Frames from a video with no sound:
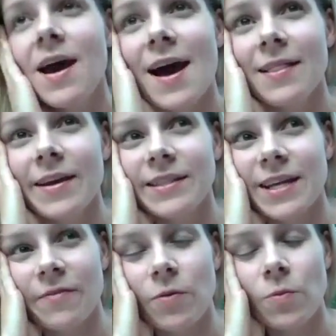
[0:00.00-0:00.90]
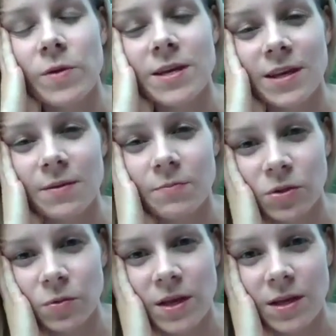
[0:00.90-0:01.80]
I like to have a week in
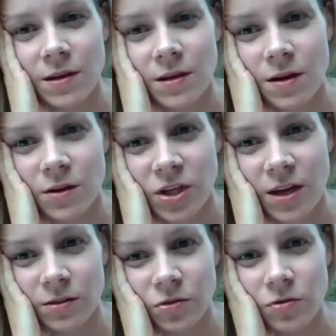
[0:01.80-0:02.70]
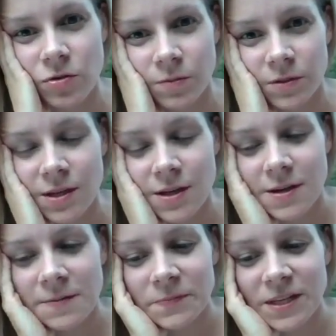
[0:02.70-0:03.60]
between our challenge groups
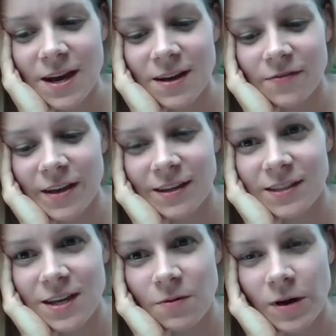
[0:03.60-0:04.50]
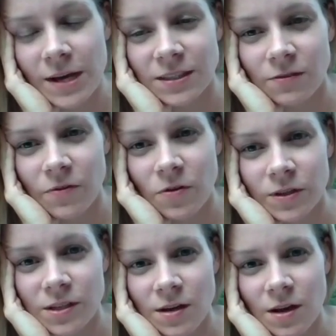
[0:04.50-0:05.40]
to kind of like decompress and
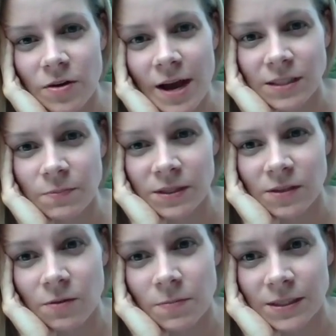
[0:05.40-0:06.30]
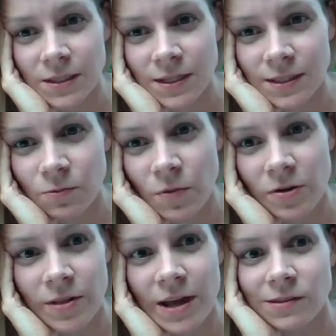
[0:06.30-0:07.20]
focus on other aspects of the business,
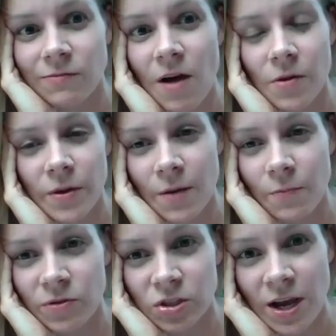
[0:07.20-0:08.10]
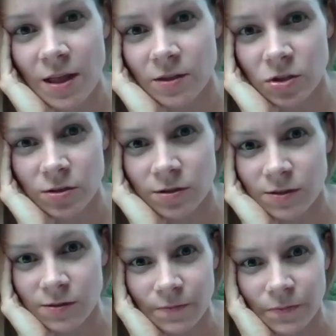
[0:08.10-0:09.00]
whether that's following up with the
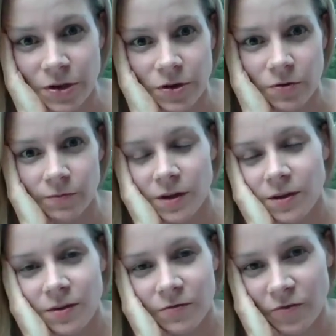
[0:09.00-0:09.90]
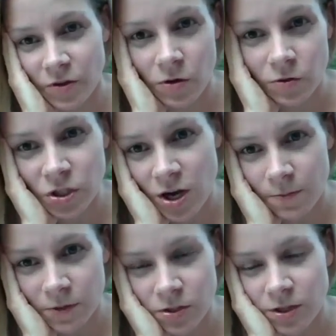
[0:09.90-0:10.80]
challengers, you know, for the coaching
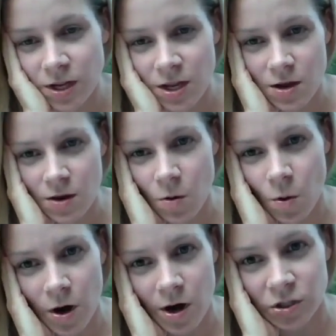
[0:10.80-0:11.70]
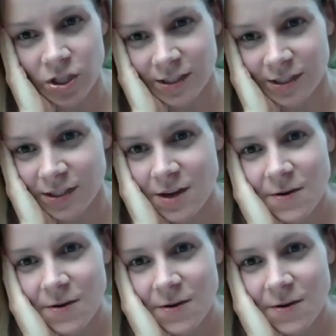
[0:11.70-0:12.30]
opportunity, or just